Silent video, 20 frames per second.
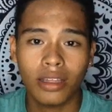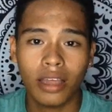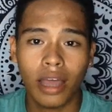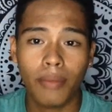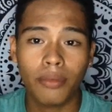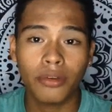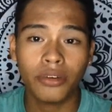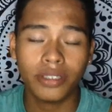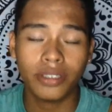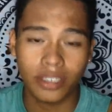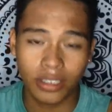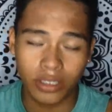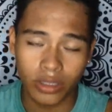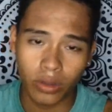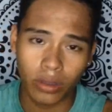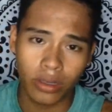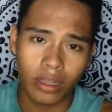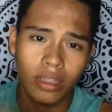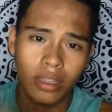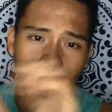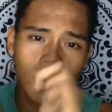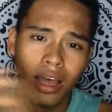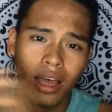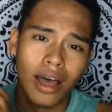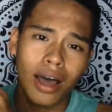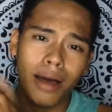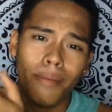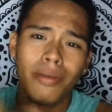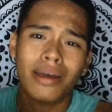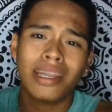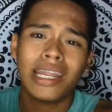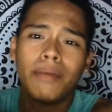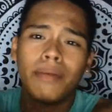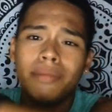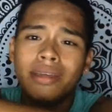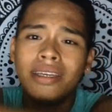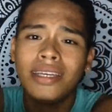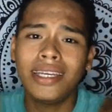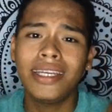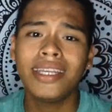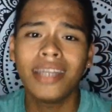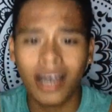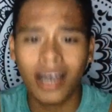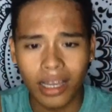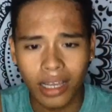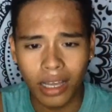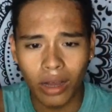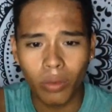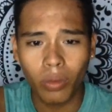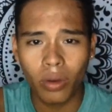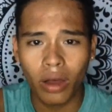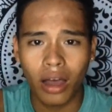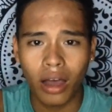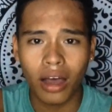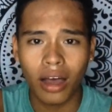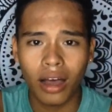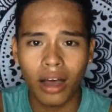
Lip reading: I'm grading student. Maraming ginagawa.